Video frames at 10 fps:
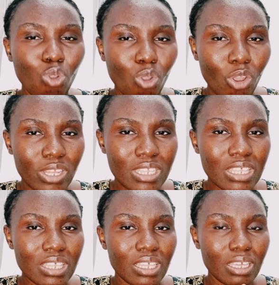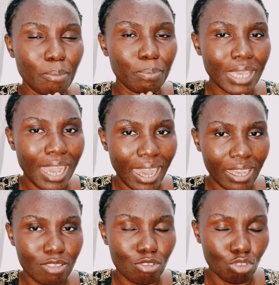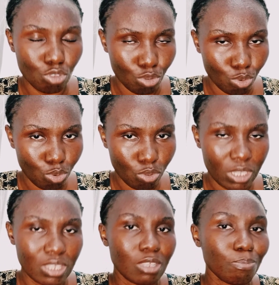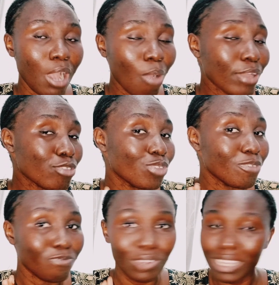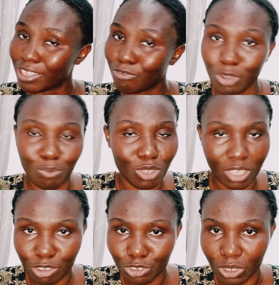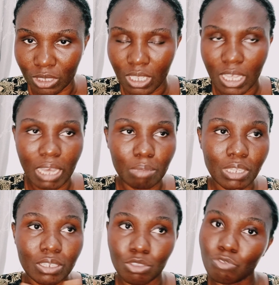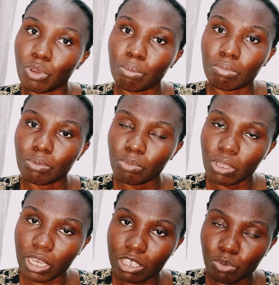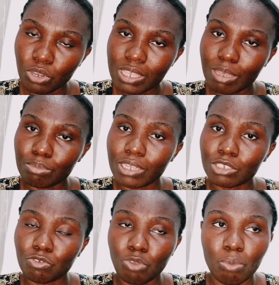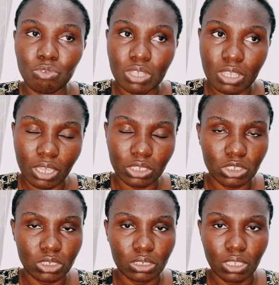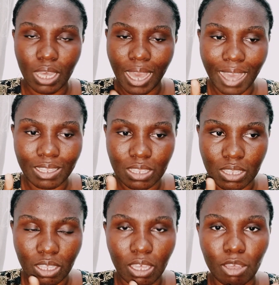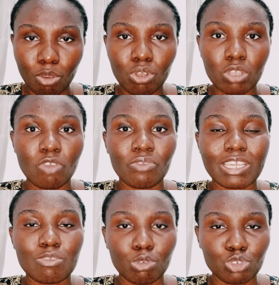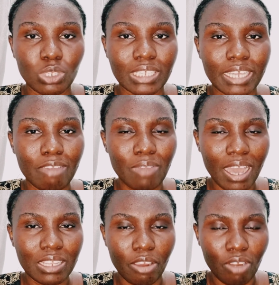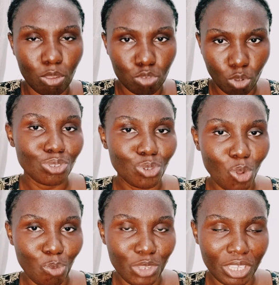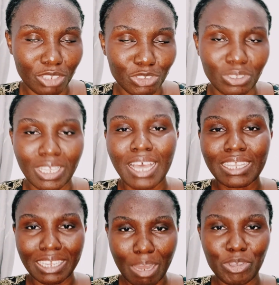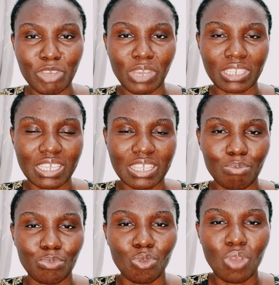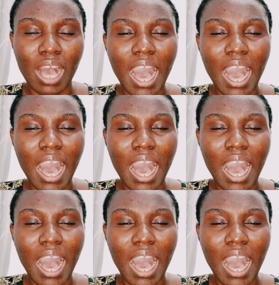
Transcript: God behind you is the power to effective communication. I'm telling you from experience, I'm telling you from research and a whole lot of exposure that I have had around communication. Now let me give you an example.